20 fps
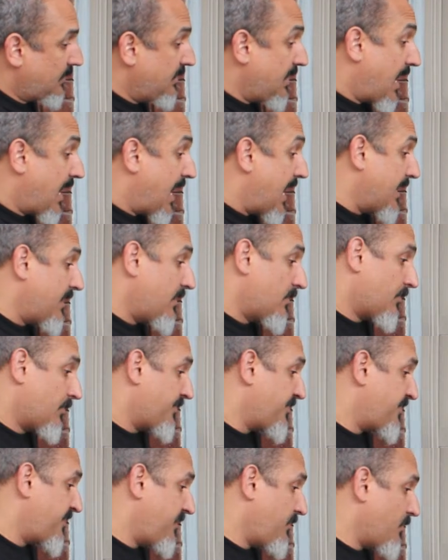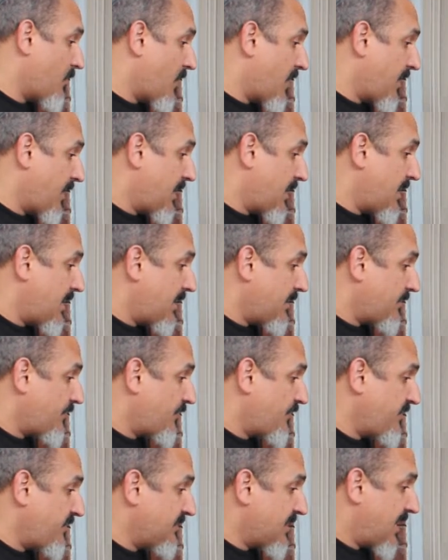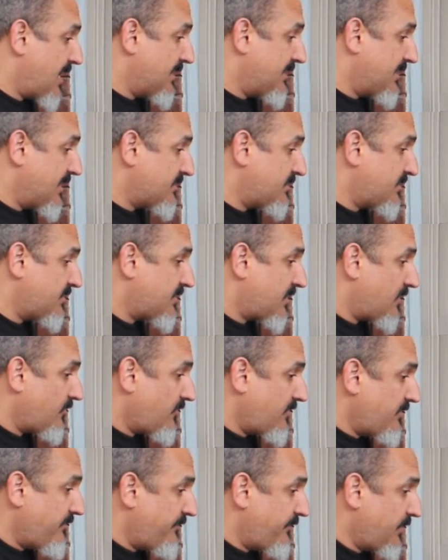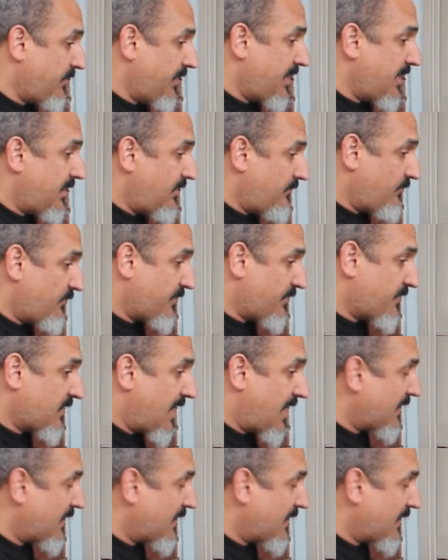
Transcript: I don't see why not. She's not necessarily affiliated with Glocker.